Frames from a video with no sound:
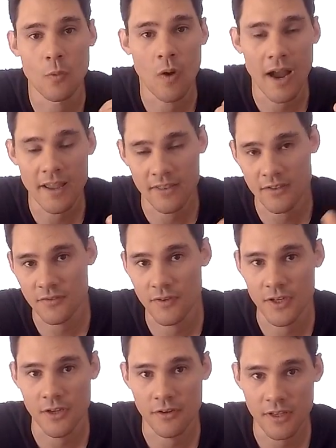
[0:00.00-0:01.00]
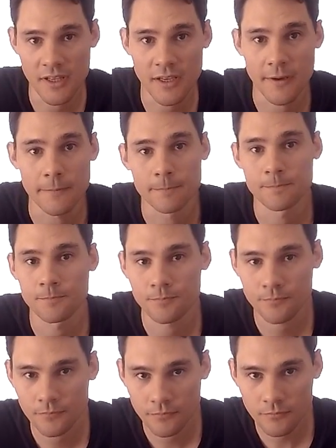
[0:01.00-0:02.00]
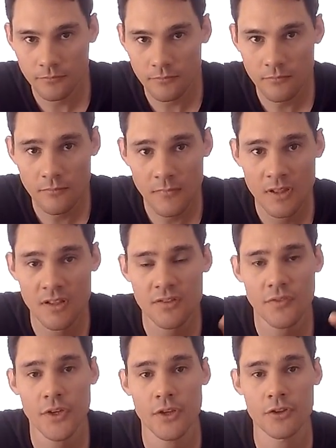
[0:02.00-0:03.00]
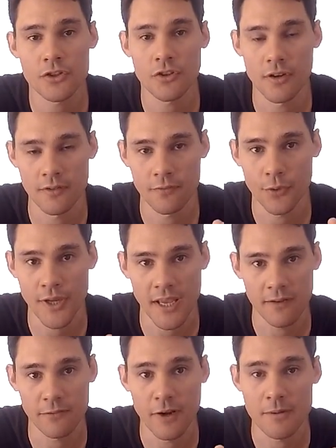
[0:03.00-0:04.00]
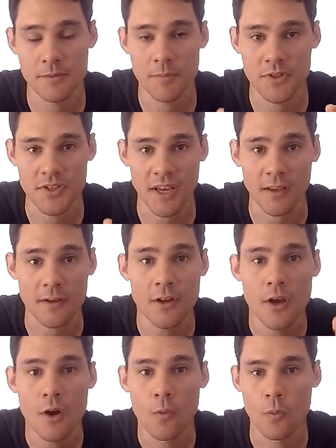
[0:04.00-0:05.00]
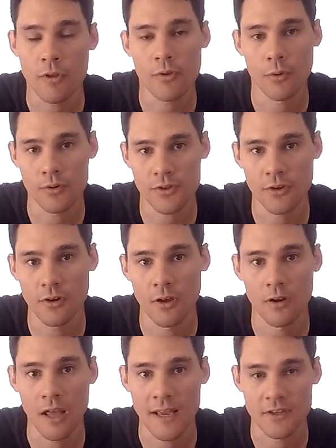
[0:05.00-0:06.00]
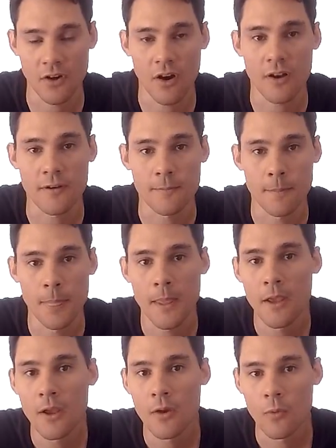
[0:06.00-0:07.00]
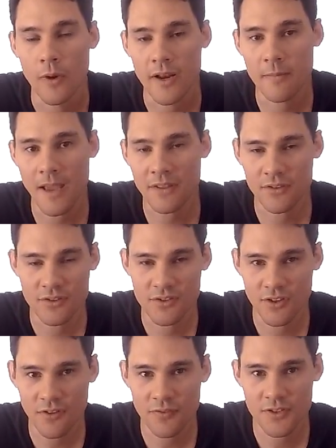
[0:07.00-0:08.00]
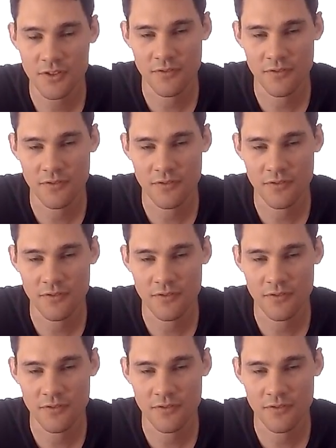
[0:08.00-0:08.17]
why in this video here. This video is shot at 48 frames per second with auto low light on. When I'm at the surface